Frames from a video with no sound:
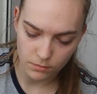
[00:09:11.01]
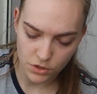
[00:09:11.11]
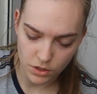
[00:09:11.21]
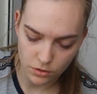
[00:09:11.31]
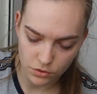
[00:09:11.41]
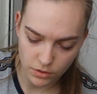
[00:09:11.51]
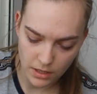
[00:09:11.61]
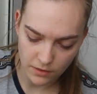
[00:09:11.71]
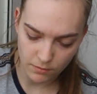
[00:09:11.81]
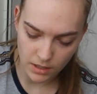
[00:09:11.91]
She also
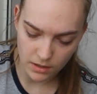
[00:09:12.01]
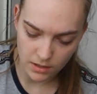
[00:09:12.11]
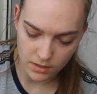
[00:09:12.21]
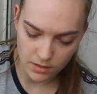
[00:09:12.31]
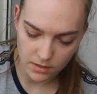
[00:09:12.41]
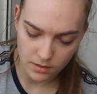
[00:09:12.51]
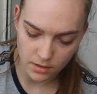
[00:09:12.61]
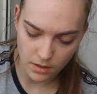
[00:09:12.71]
gave me this